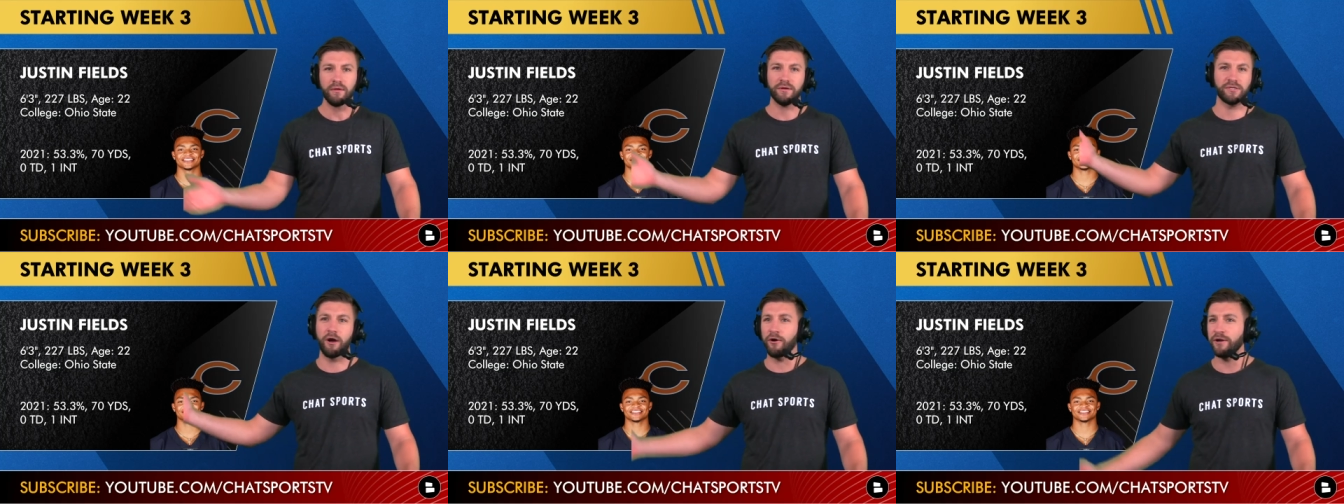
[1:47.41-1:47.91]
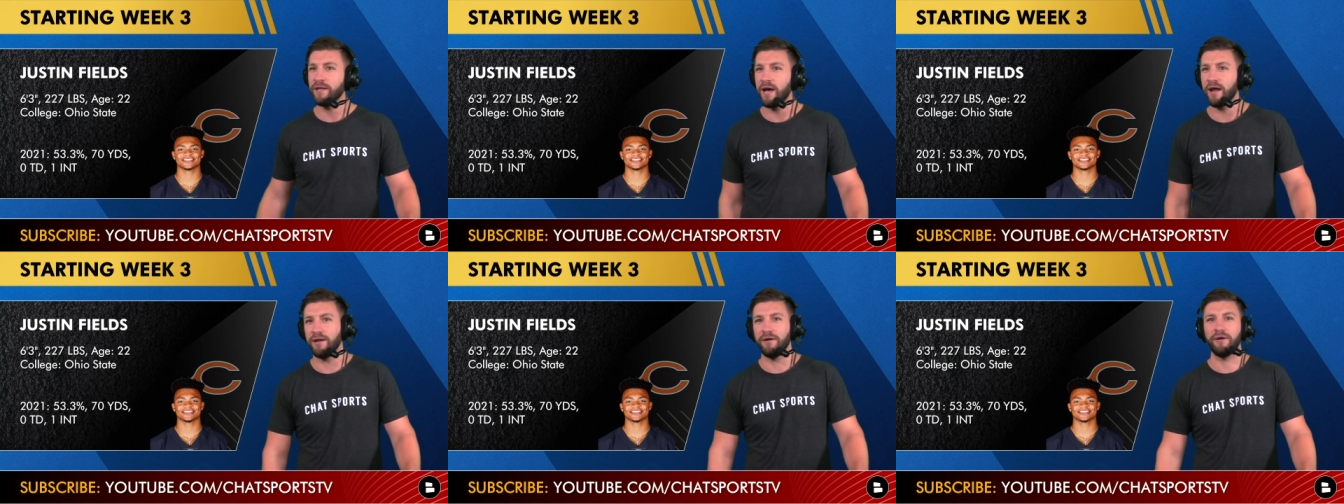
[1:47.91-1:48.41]
Sorry,
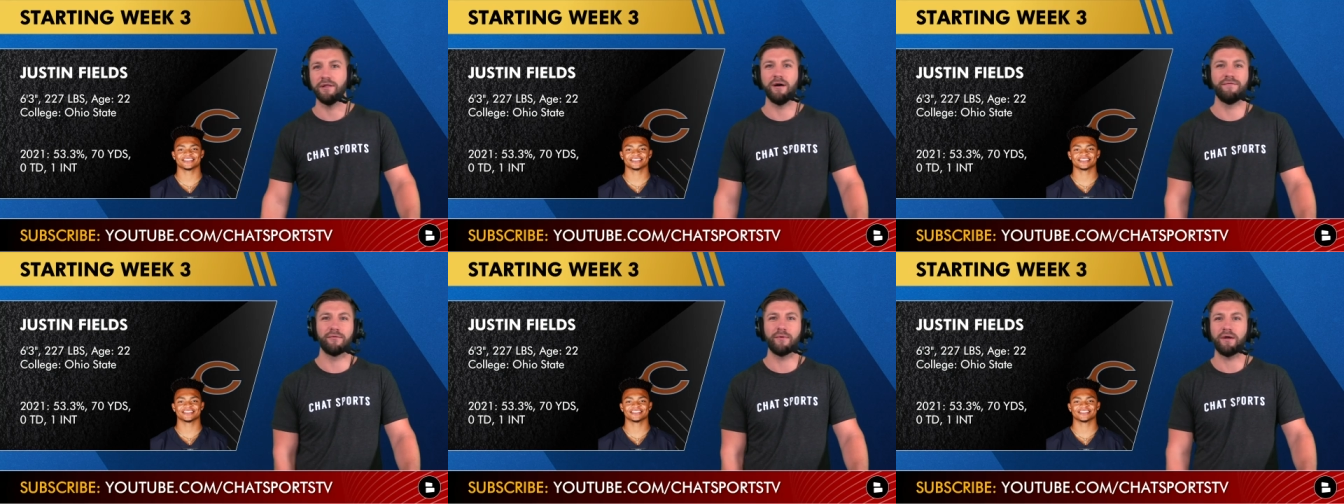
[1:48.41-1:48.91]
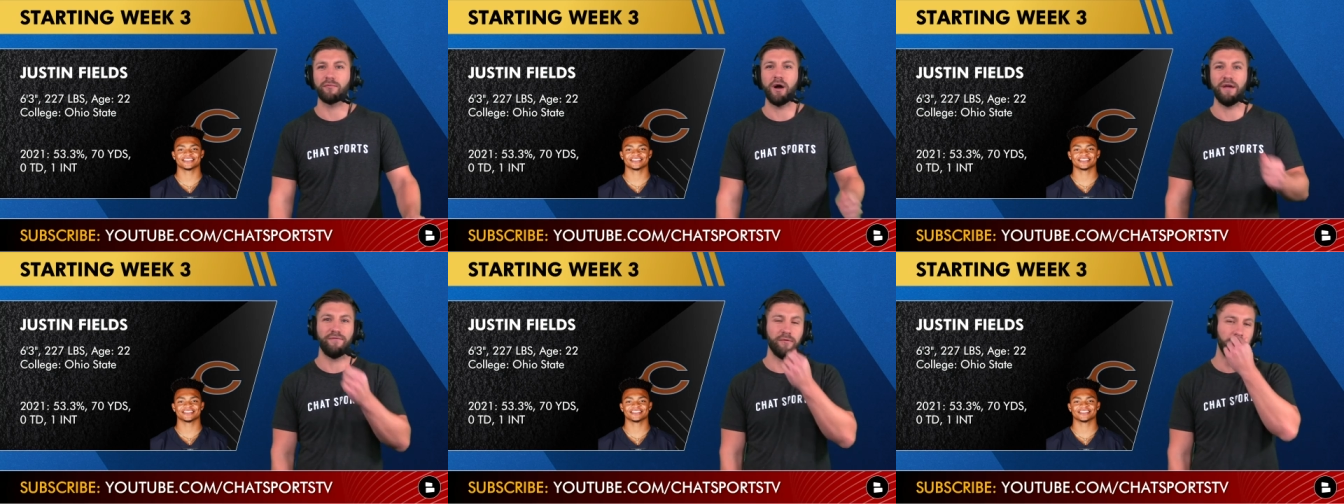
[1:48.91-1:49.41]
Dad, I know you love the red
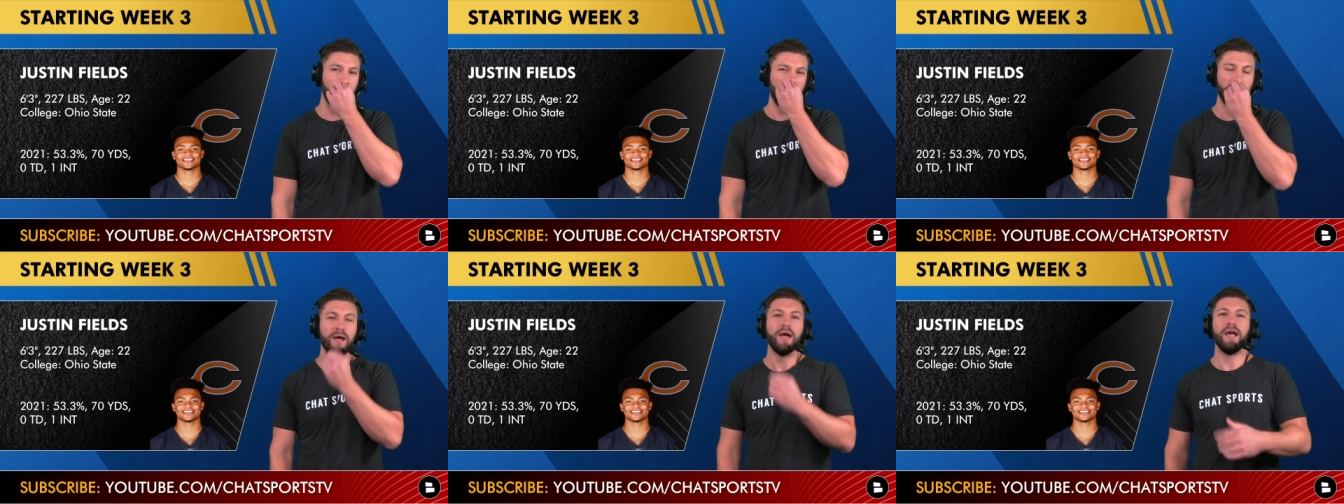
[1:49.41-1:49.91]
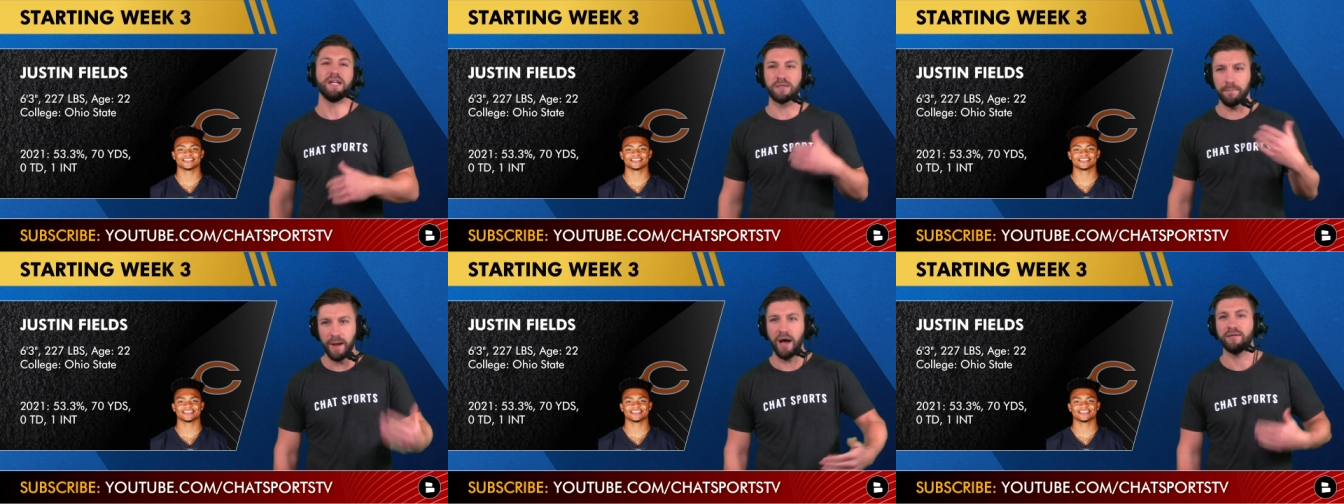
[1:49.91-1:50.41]
rifle, but it's
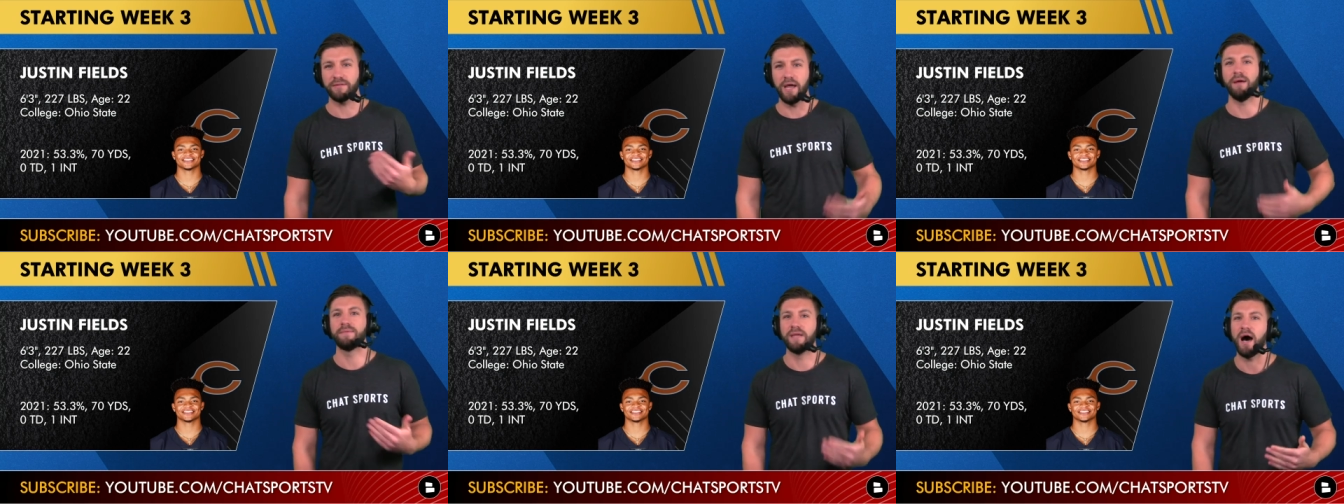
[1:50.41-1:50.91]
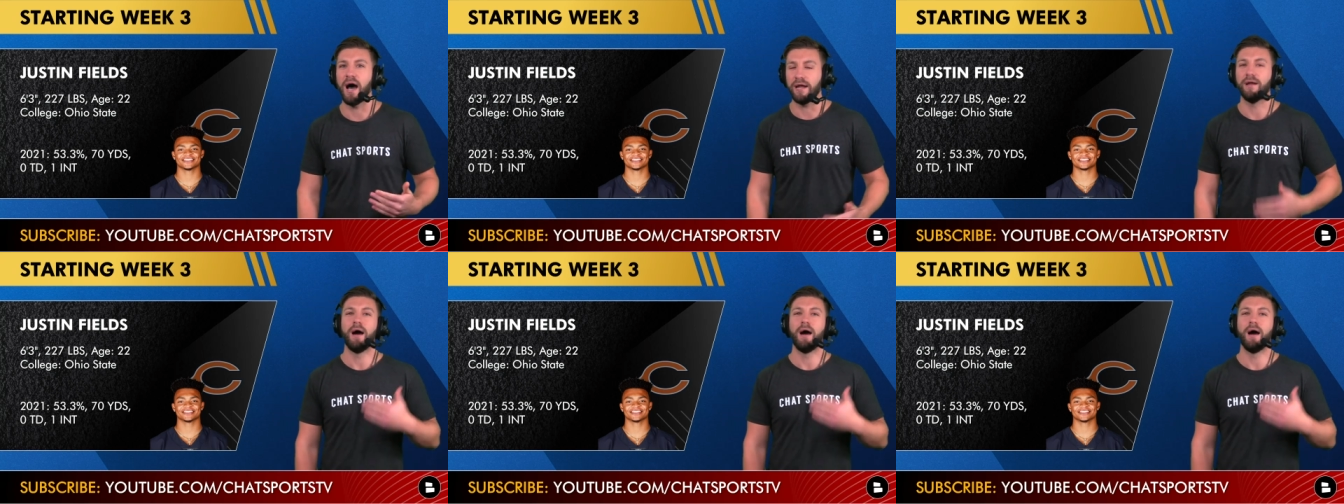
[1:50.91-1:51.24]
about damn time.